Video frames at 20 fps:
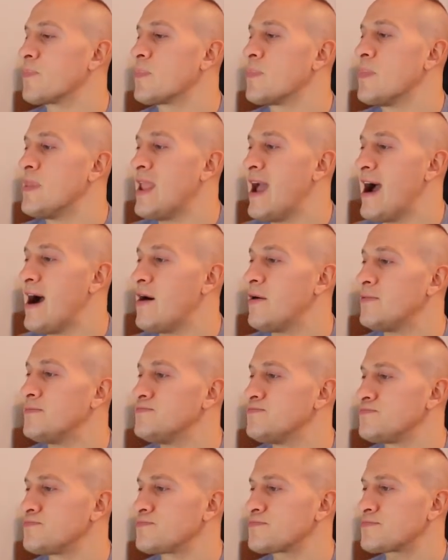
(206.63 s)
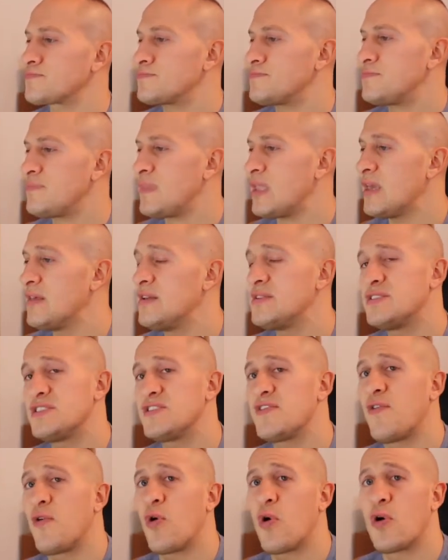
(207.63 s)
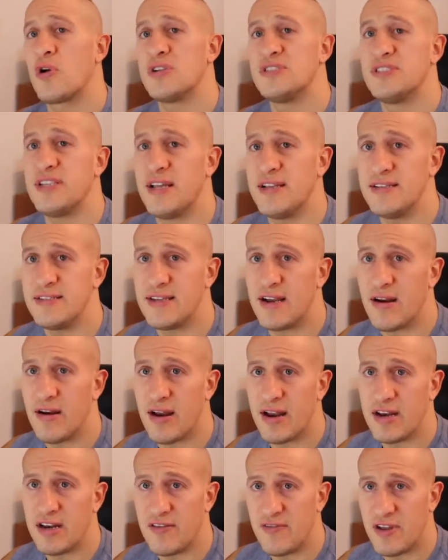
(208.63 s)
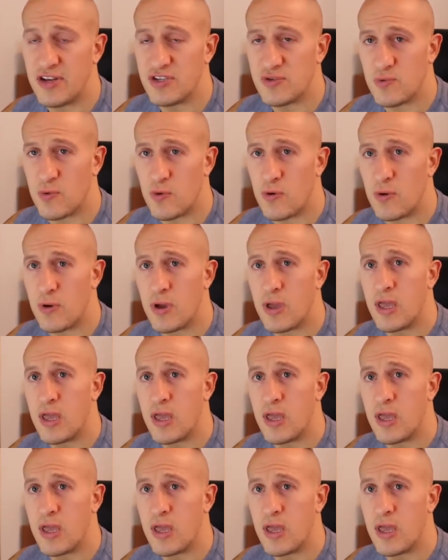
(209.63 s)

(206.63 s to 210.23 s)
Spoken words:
Now, this is for a sedentary individual.